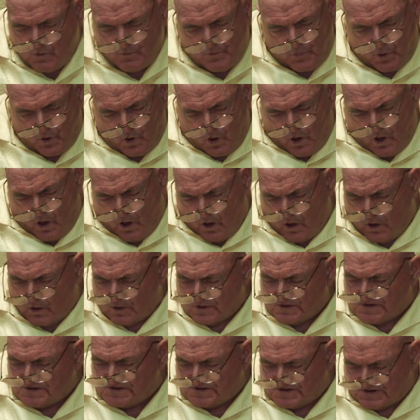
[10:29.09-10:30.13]

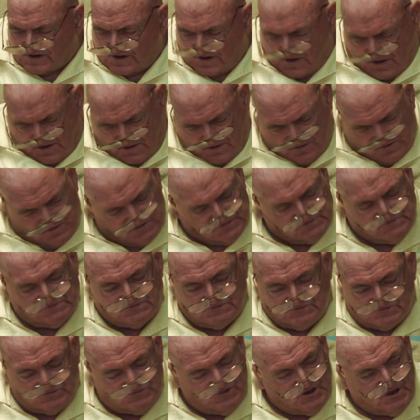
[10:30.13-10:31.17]
Paul said
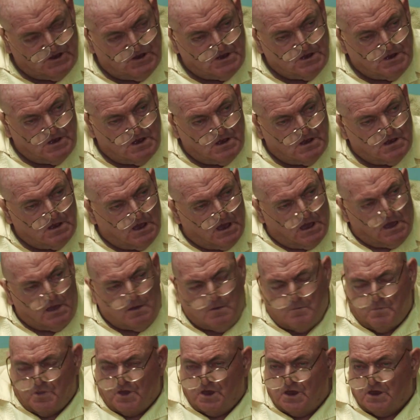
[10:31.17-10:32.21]

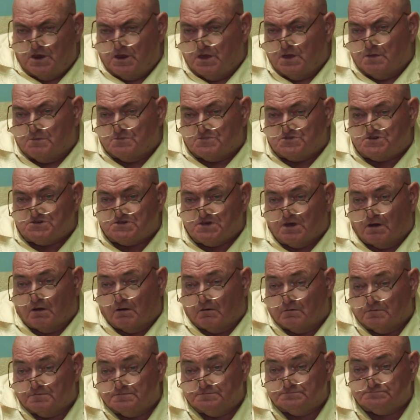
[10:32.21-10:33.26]
he beat
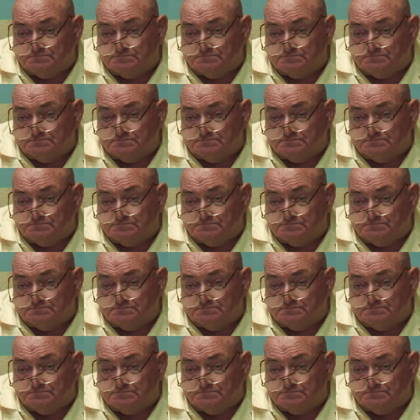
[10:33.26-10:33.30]
himself,